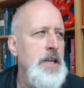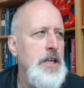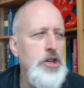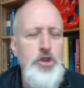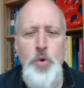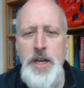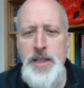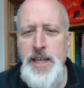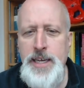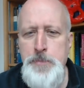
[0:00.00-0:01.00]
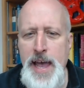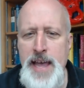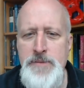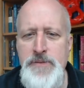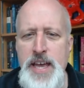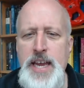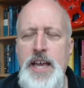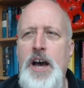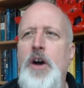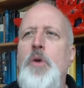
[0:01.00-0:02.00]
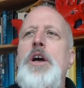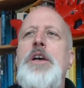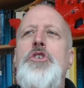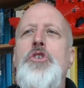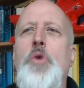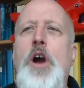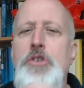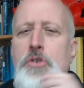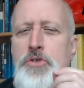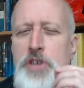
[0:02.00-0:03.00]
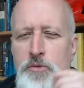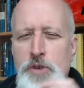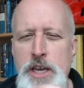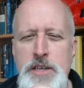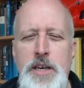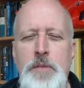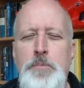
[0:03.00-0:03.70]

you do a clickbait video, you are using reason.